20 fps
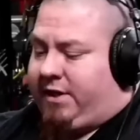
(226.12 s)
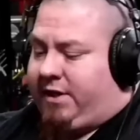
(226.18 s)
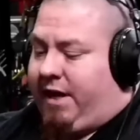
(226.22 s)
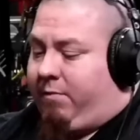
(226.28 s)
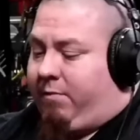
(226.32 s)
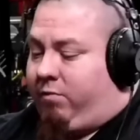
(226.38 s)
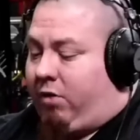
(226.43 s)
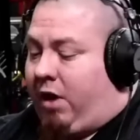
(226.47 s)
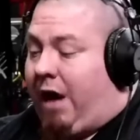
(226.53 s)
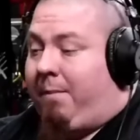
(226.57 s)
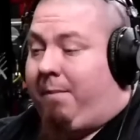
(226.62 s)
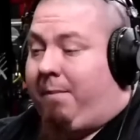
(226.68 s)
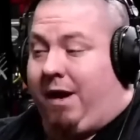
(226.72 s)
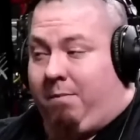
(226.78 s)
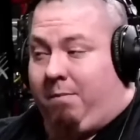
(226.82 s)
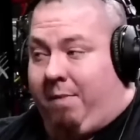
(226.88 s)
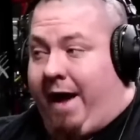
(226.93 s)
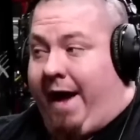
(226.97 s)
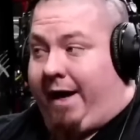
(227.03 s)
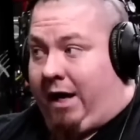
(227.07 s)
I brought my
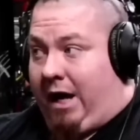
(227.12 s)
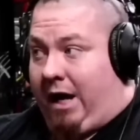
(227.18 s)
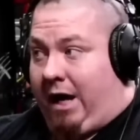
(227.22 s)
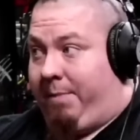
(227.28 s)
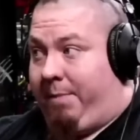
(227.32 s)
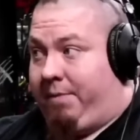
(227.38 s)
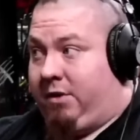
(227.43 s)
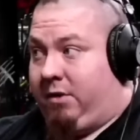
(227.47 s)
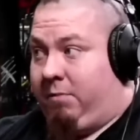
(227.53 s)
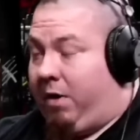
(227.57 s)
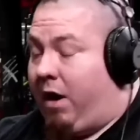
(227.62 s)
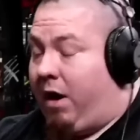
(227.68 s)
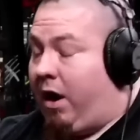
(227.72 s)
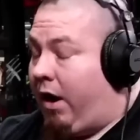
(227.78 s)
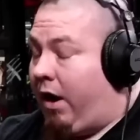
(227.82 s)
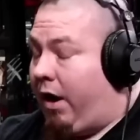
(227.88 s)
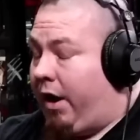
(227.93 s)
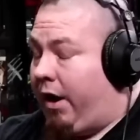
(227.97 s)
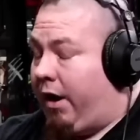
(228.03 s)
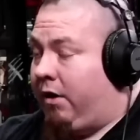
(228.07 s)
back up to
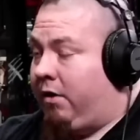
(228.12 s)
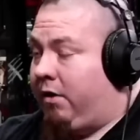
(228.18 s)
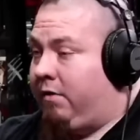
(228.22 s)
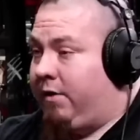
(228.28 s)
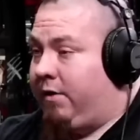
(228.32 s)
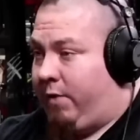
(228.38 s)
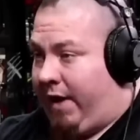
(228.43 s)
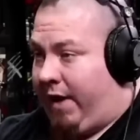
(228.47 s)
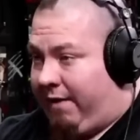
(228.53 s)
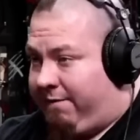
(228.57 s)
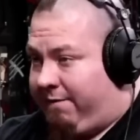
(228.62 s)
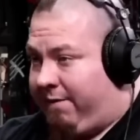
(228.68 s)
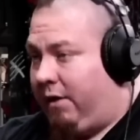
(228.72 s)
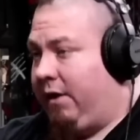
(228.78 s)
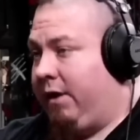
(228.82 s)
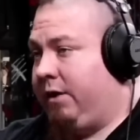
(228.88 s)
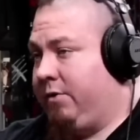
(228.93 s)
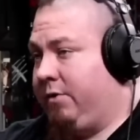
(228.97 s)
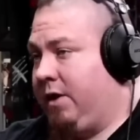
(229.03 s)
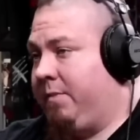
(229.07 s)
par, what I felt
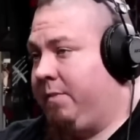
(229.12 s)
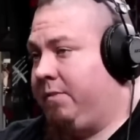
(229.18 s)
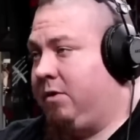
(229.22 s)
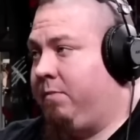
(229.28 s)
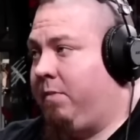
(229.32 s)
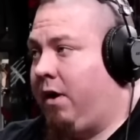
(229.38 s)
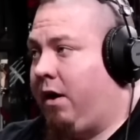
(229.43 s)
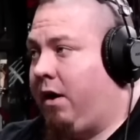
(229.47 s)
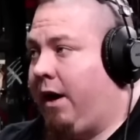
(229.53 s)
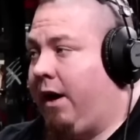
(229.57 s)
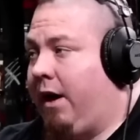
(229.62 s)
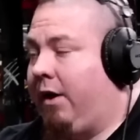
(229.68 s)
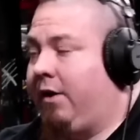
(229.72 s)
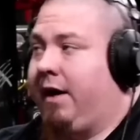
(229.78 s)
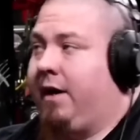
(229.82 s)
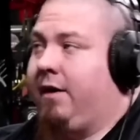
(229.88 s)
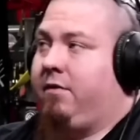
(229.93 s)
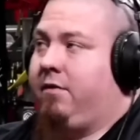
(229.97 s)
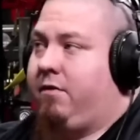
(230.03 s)
like it was up to par, okay,